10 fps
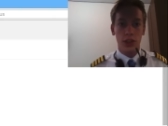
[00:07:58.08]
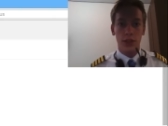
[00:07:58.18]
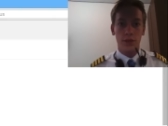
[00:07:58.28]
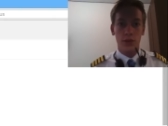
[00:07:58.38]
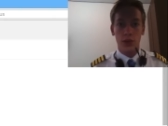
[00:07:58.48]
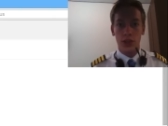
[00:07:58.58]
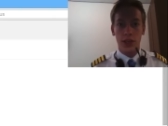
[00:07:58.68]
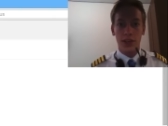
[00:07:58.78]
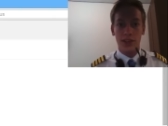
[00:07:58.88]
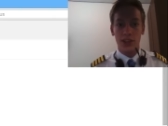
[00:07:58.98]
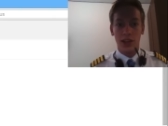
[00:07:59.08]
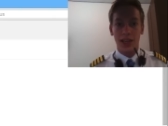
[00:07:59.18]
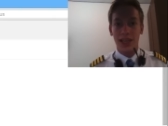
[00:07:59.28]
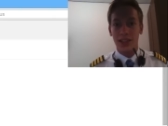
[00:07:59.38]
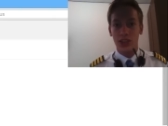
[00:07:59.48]
the first hit is a
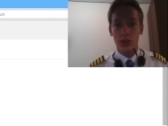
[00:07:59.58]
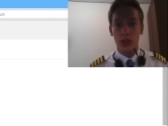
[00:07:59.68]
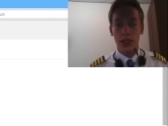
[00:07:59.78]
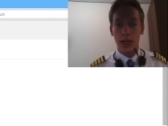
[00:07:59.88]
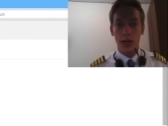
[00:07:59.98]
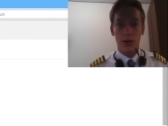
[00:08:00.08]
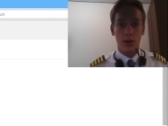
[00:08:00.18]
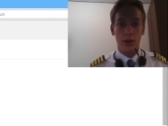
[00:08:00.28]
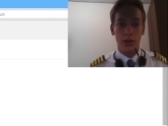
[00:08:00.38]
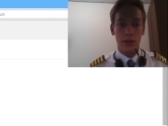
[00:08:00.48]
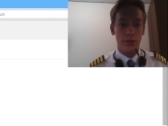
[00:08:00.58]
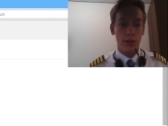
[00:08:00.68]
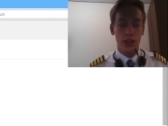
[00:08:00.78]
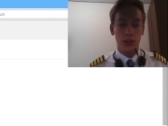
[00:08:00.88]
link to the aeronautical information